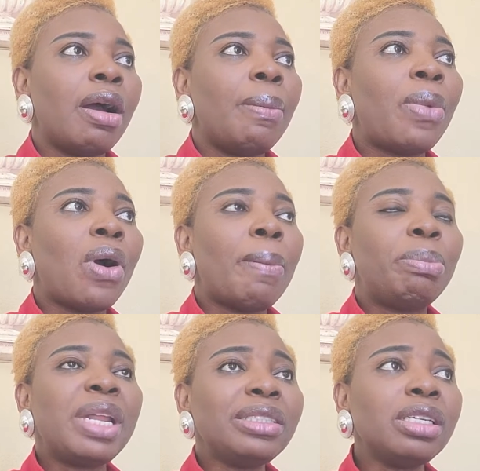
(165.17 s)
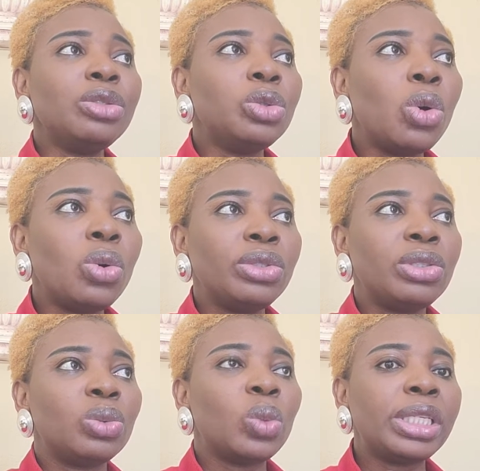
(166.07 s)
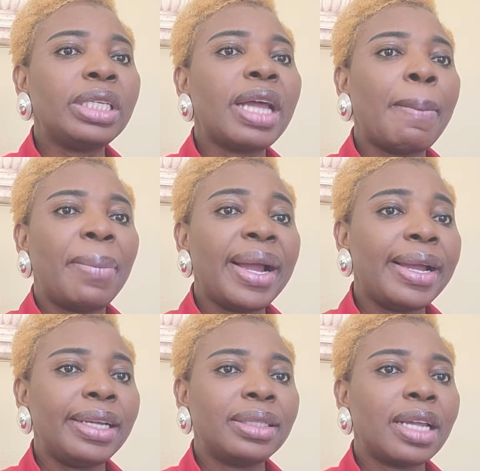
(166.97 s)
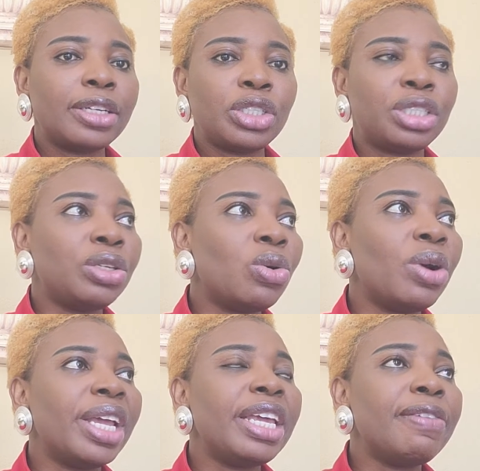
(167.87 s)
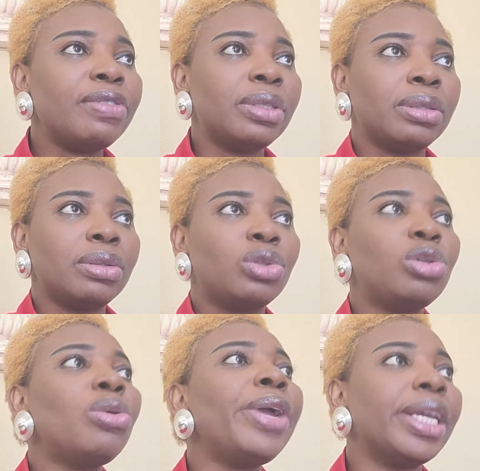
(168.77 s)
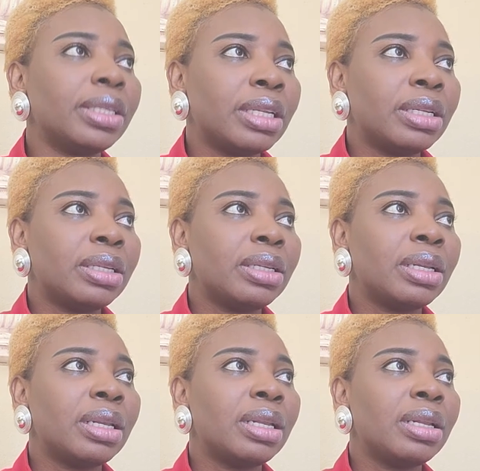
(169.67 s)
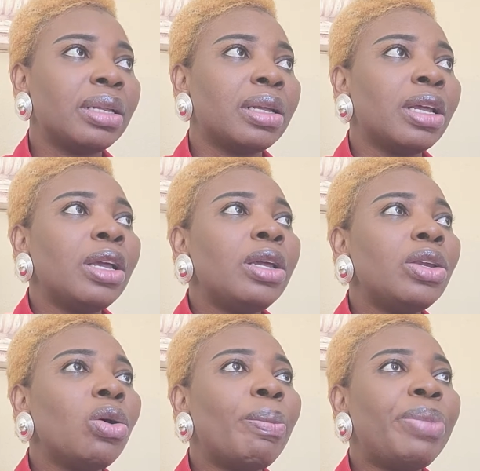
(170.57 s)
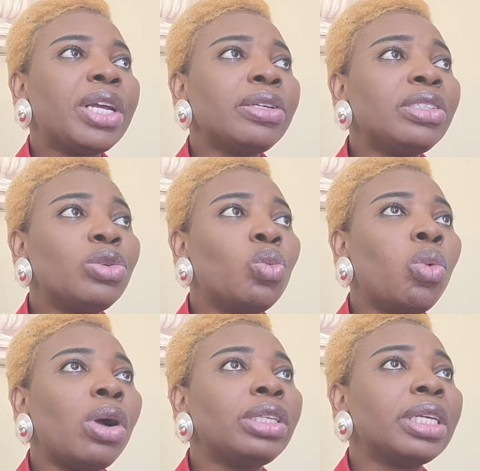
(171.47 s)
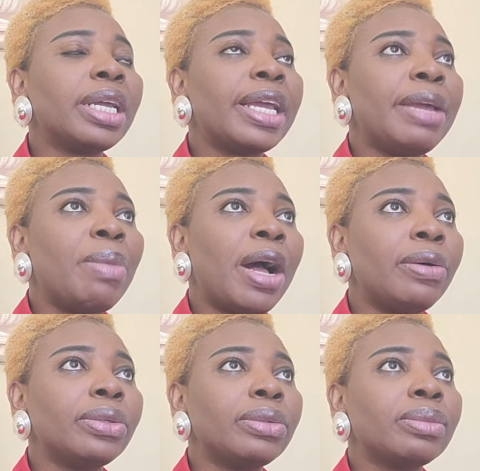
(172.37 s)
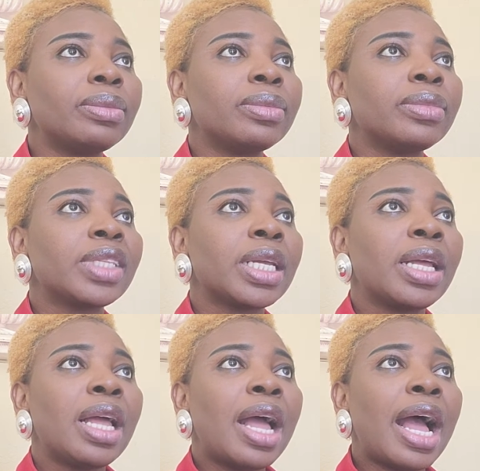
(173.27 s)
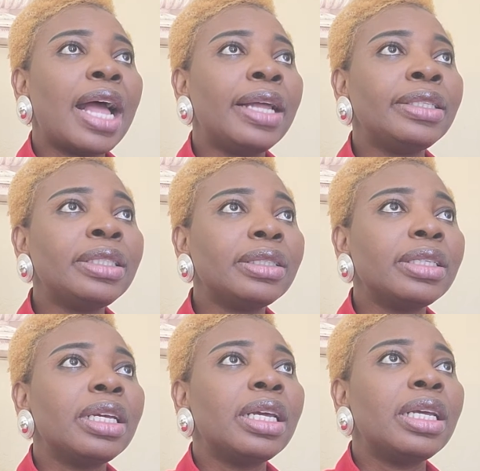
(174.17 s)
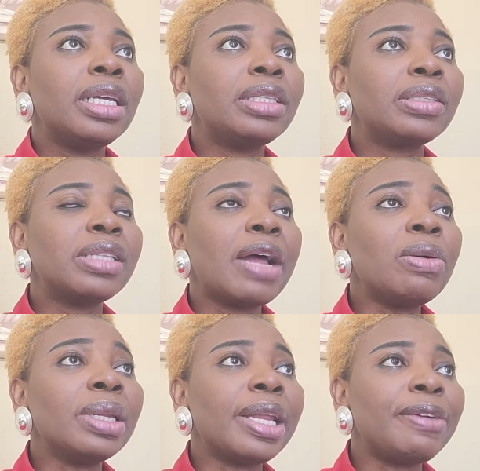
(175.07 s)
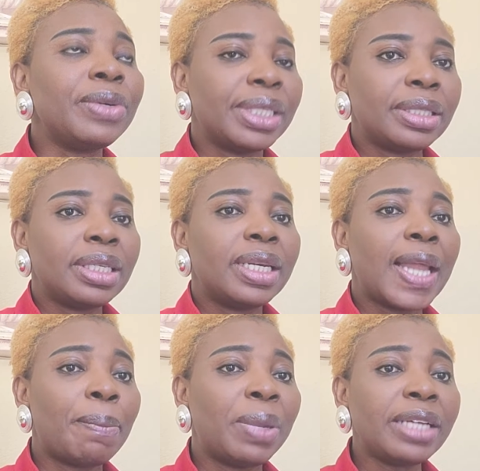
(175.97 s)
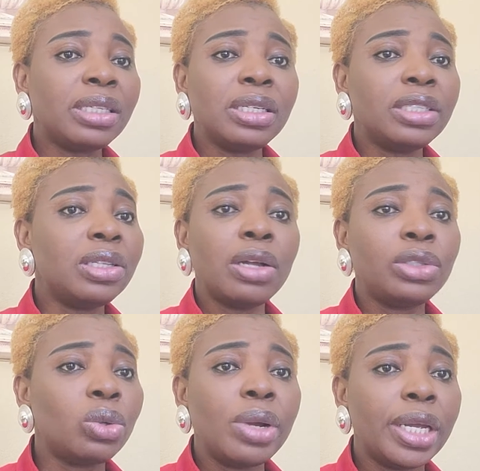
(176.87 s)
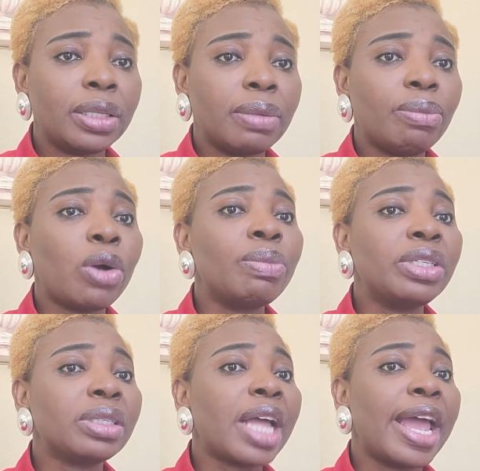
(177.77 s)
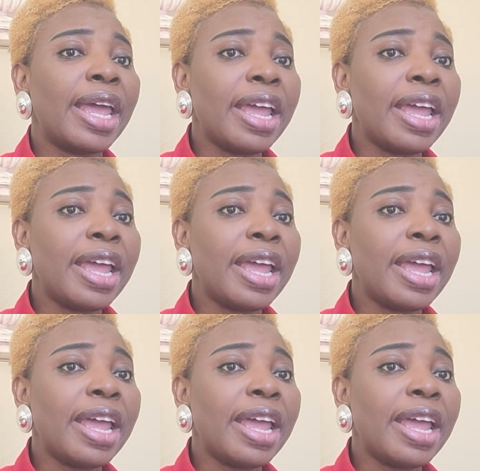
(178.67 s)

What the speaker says: But Blessing knows within her mind that she don't even do it. Because the word came out and it's now glaring that Blessing did not do it. But Mr.